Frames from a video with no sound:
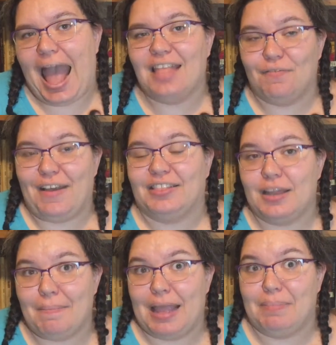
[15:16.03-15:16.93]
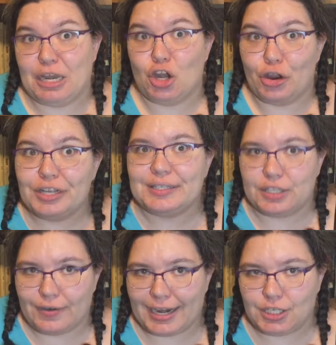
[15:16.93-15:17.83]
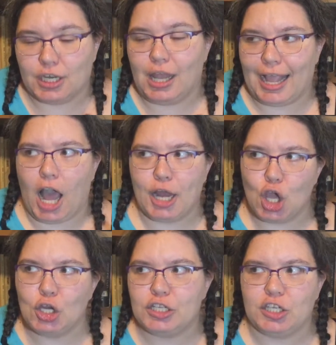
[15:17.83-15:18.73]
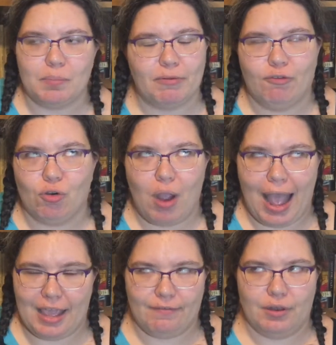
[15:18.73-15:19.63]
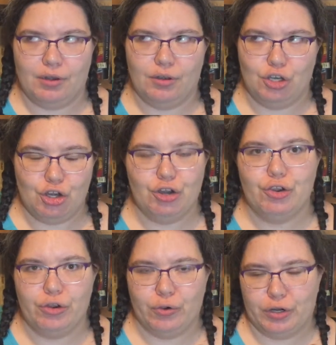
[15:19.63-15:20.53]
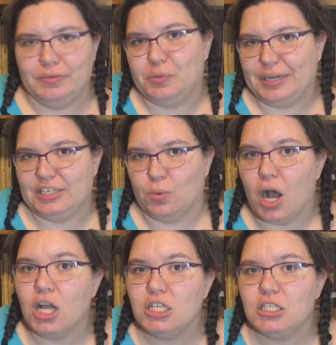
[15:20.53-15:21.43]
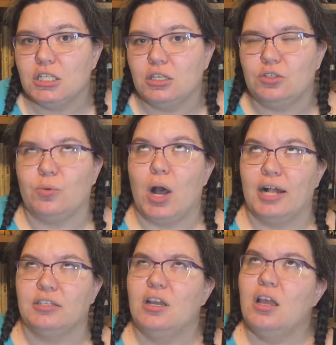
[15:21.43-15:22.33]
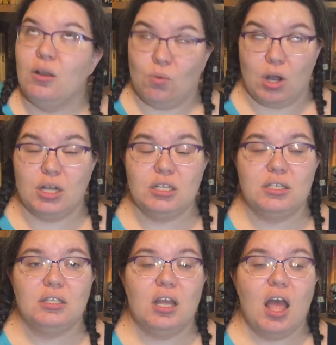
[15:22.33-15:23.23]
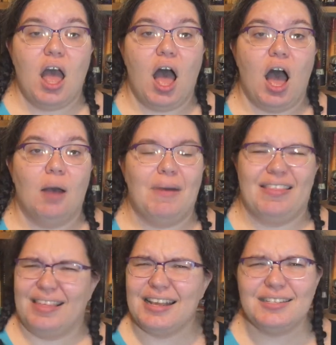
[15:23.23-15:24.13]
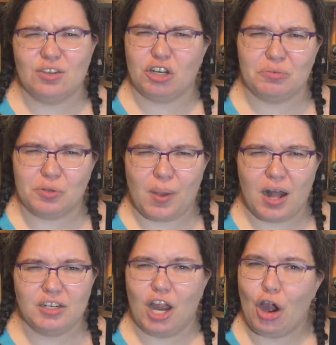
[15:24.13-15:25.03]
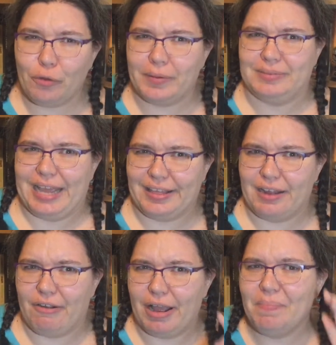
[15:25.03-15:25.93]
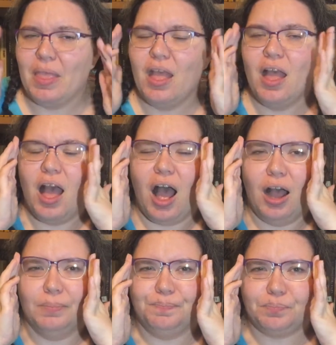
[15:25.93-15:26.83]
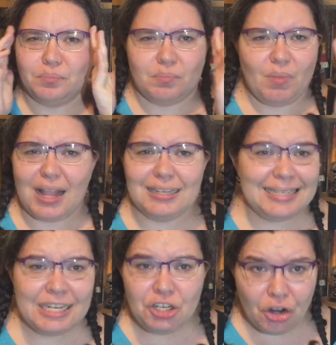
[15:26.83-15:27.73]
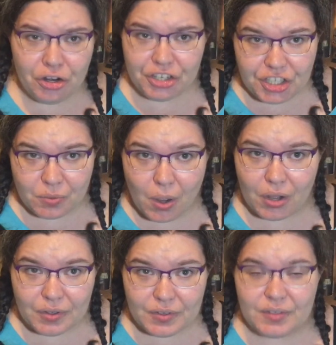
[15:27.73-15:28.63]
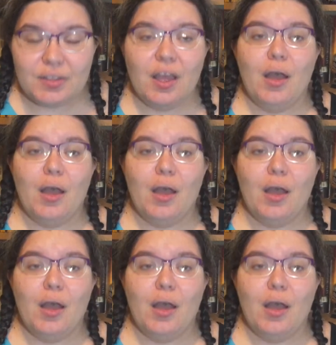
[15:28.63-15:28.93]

the fact that it made me notice the direction, like I noticed it before I even knew who Autumn de Winter was, de Wilde was. I think it's Autumn de Wilde. I hope I'm saying that right. Didn't know who she was,